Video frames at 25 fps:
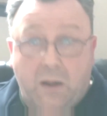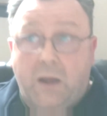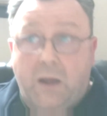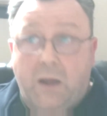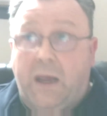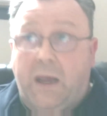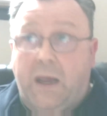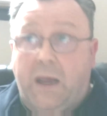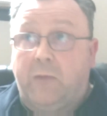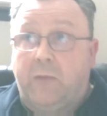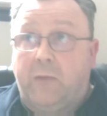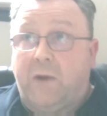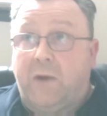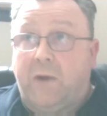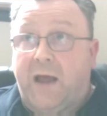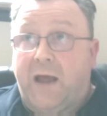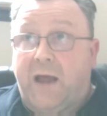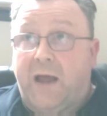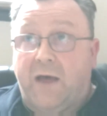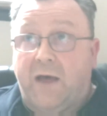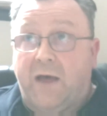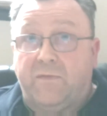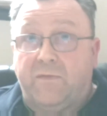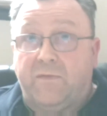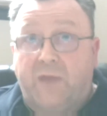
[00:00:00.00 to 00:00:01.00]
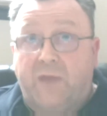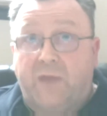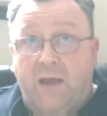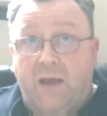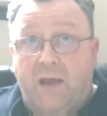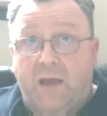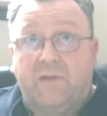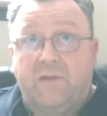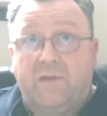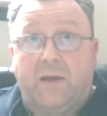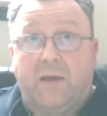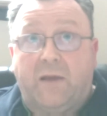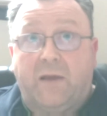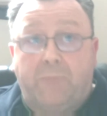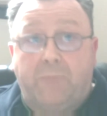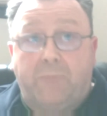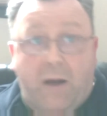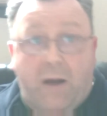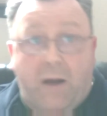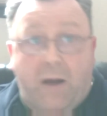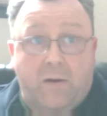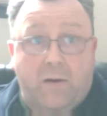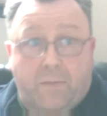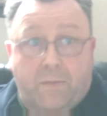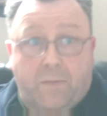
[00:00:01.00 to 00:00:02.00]
it will have things like
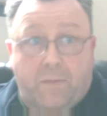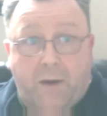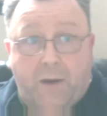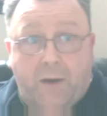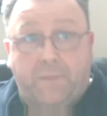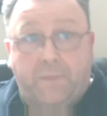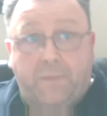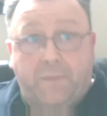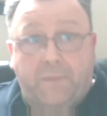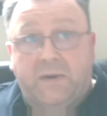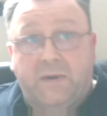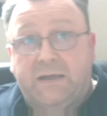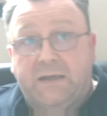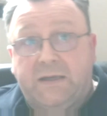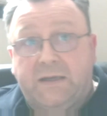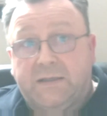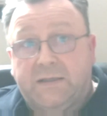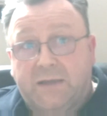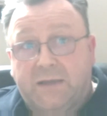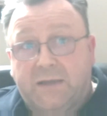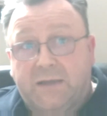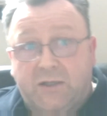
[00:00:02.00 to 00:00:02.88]
barrier properties,